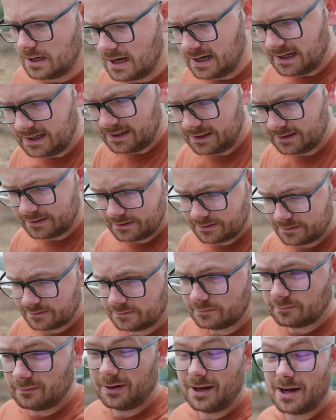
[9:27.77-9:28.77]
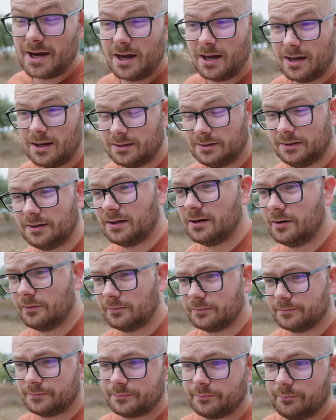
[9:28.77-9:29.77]
and we are,
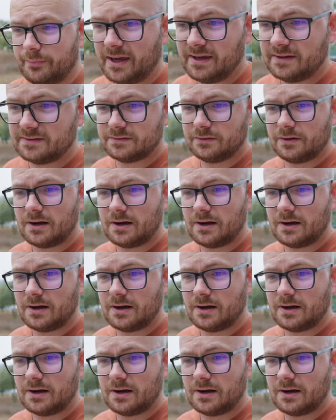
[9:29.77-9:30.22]
based